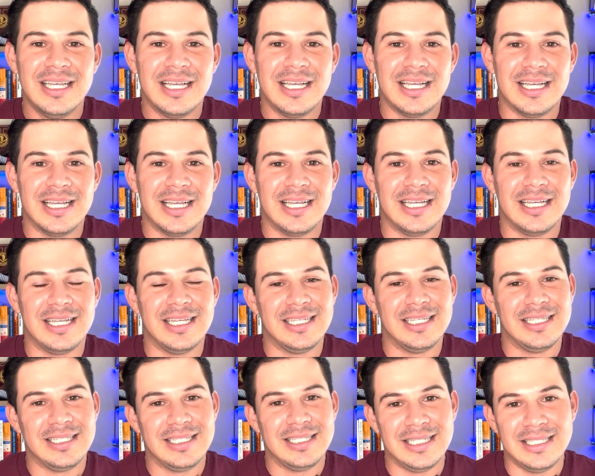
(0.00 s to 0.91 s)

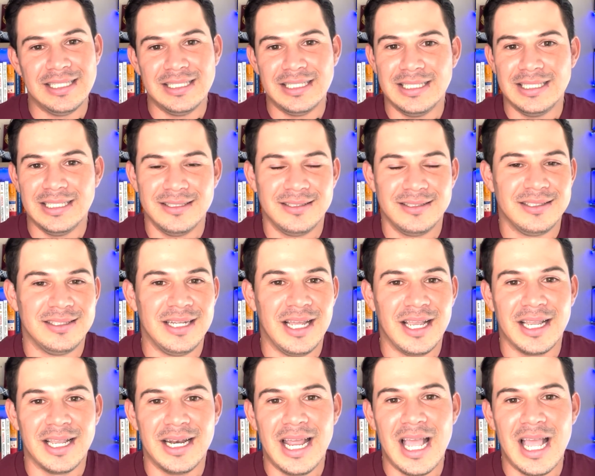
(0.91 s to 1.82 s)
It's
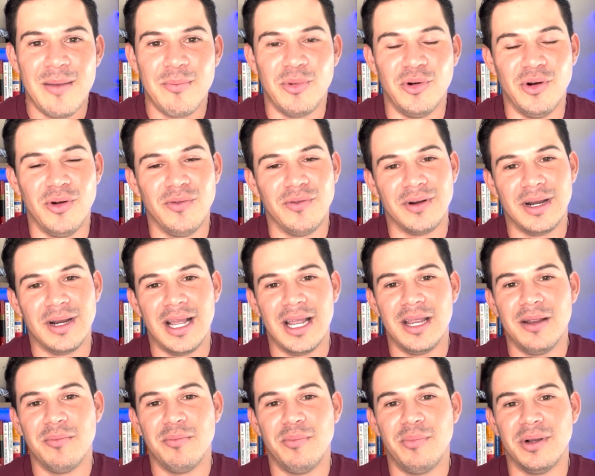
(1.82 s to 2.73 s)
not going to happen
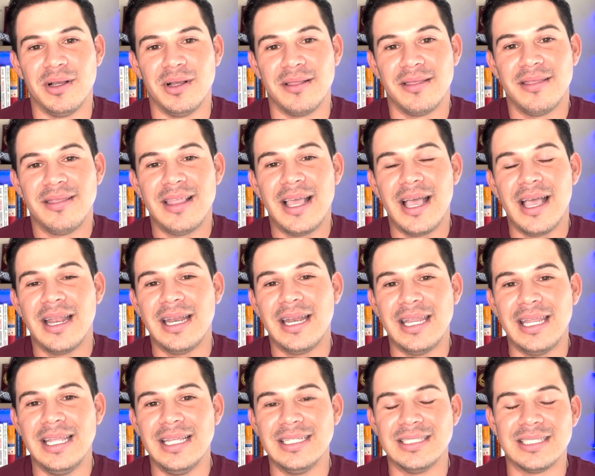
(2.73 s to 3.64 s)
overnight, but
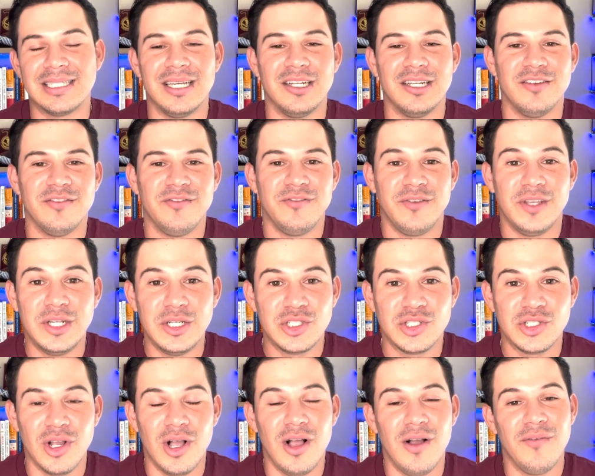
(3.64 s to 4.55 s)
that is going to
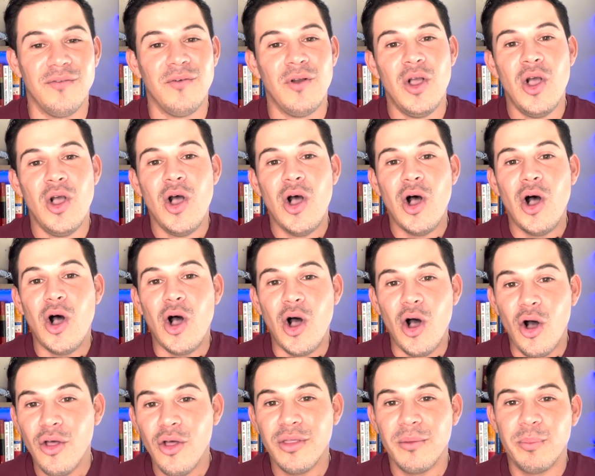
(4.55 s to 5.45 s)
finish off
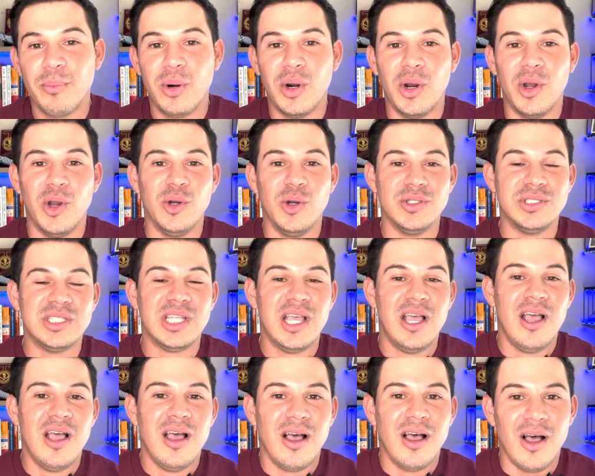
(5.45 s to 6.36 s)
all the pros,
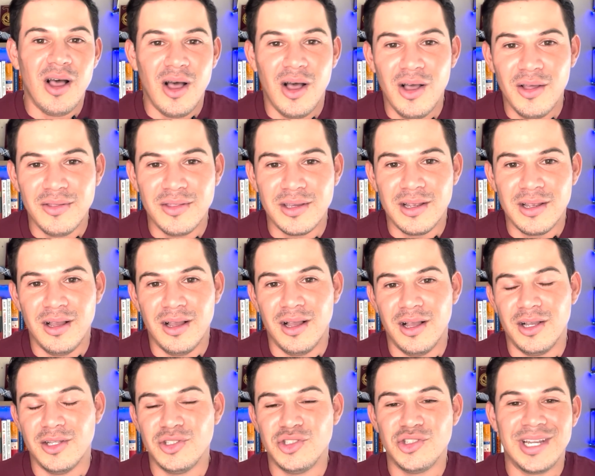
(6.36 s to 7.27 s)
all the
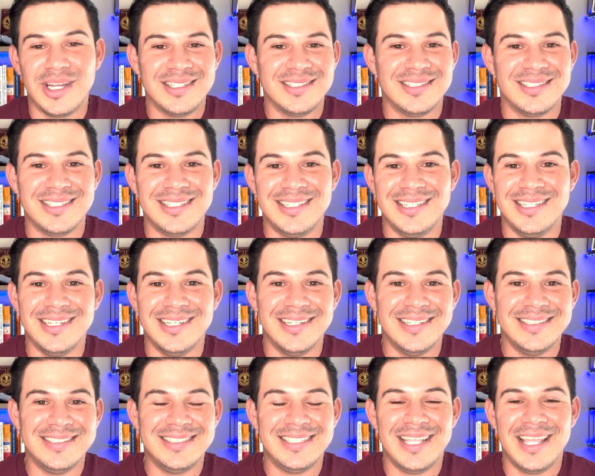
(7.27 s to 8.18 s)
cons, your guys'
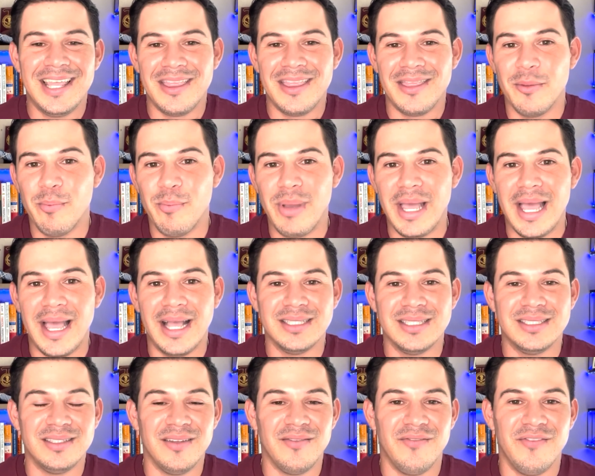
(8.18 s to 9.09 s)
goods, the
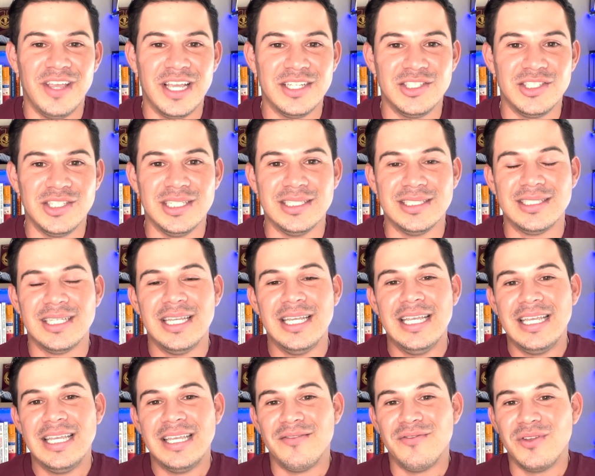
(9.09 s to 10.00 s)
bads, the veggies.
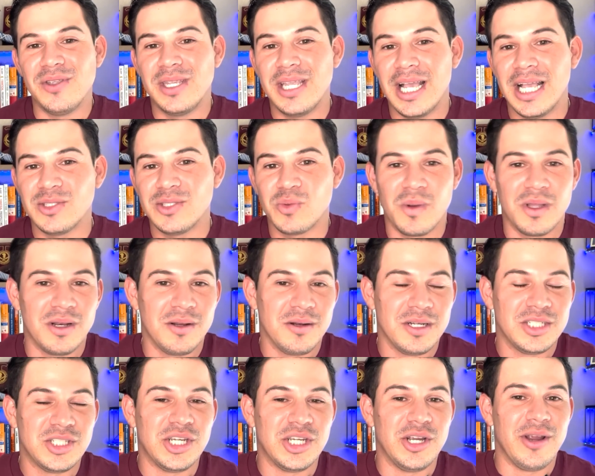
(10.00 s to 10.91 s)
If you guys wanted
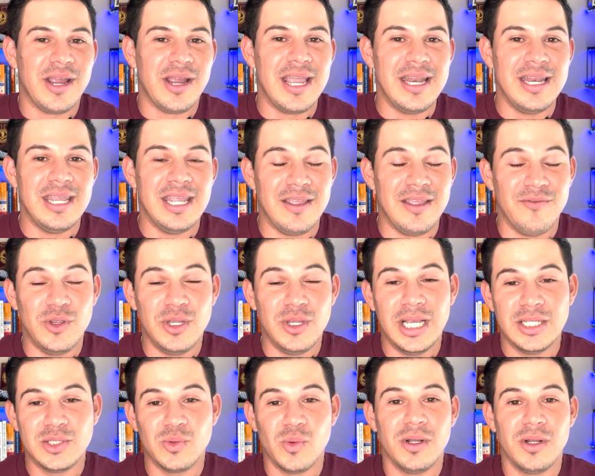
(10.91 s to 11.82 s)
to share any, if you
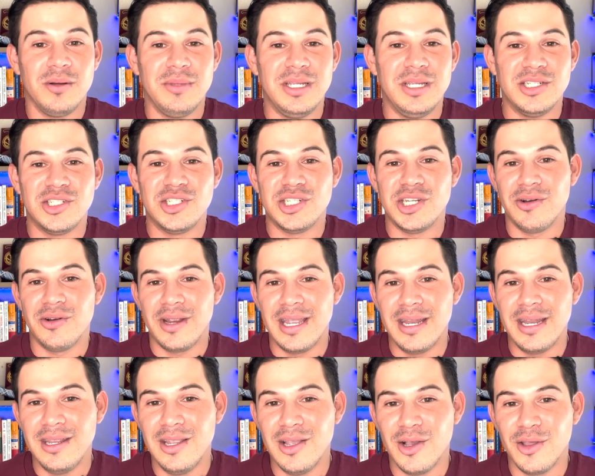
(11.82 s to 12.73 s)
guys wanted me to share
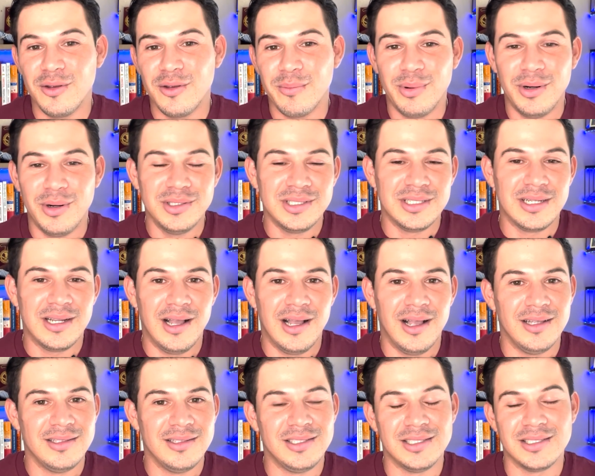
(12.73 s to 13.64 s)
any other pros and
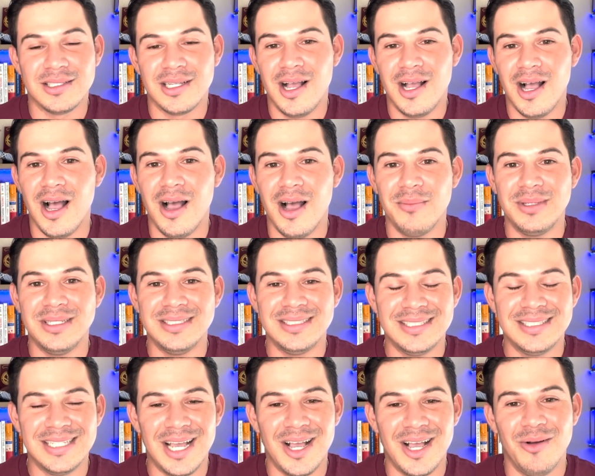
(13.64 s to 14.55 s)
cons, just
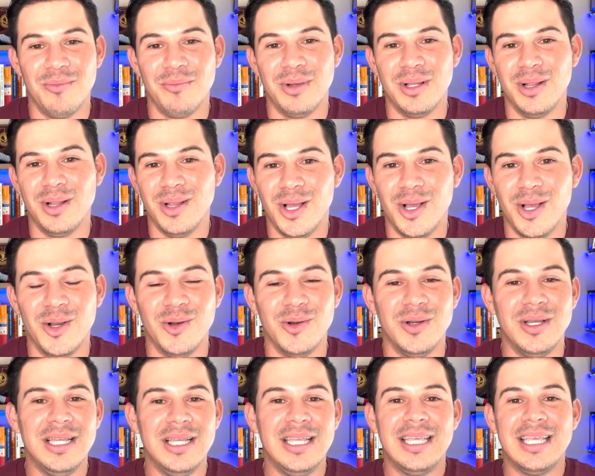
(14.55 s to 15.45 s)
comment down
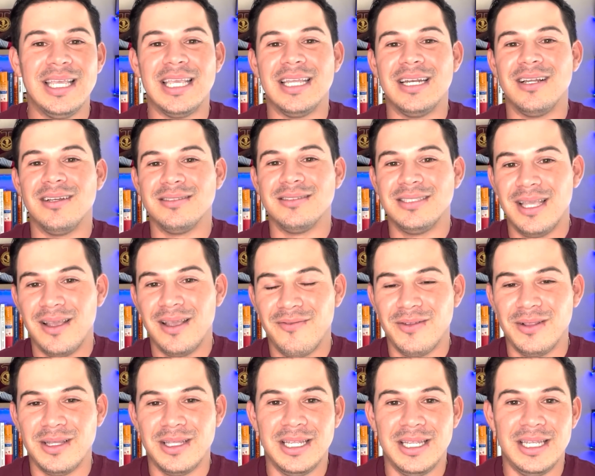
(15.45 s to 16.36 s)
below, and I'll
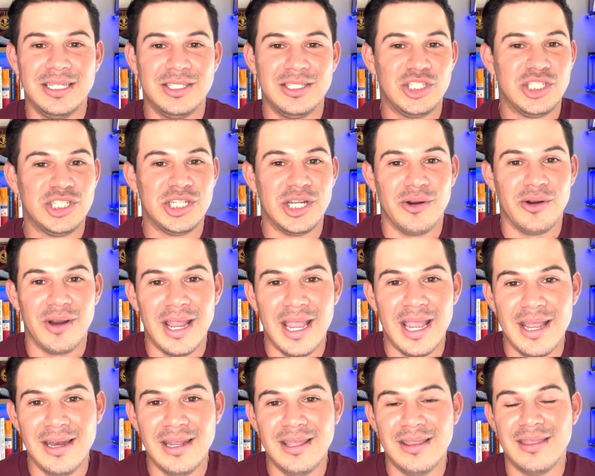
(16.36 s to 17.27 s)
definitely share
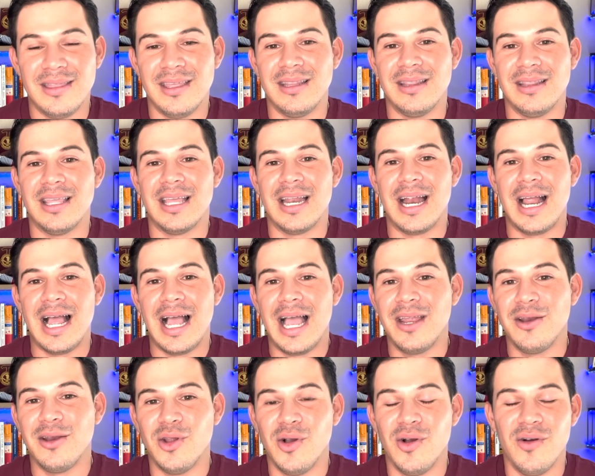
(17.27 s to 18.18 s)
anything that
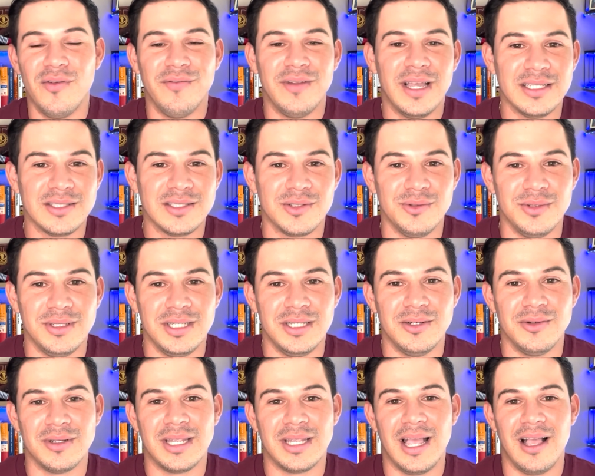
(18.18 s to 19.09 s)
I know of
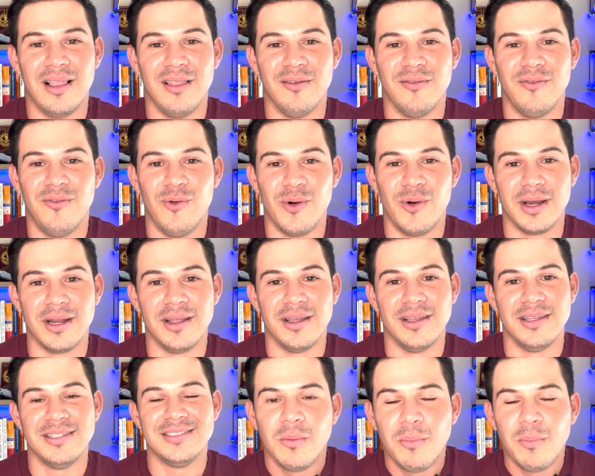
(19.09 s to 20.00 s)
Escondido,
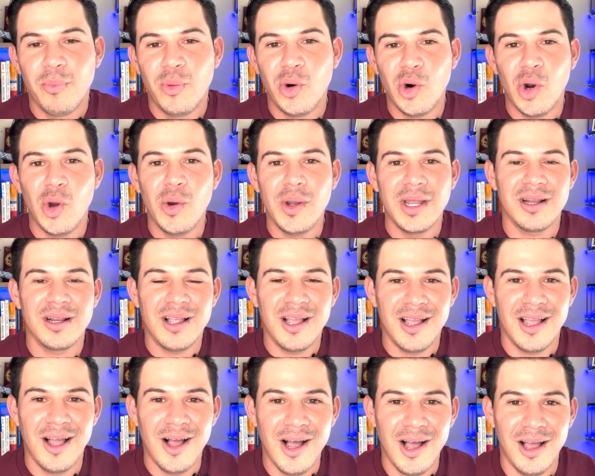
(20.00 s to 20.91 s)
California. Pro and
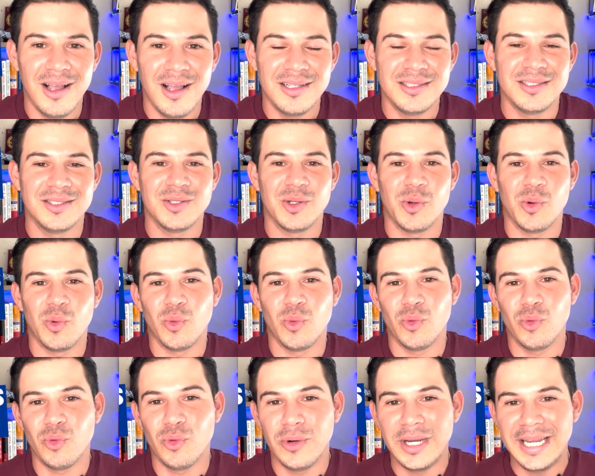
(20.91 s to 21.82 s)
cons
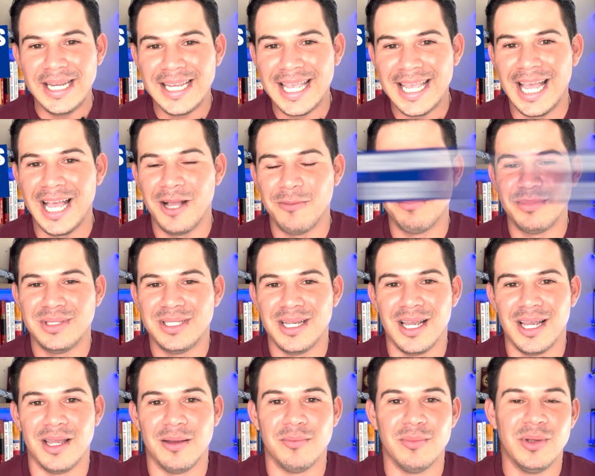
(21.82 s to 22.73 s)
recap
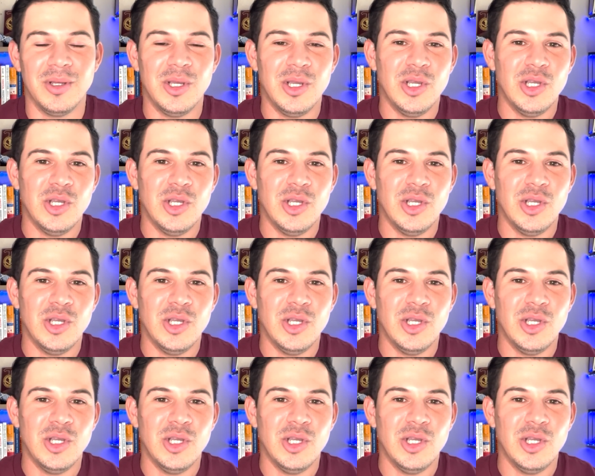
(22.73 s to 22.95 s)
time.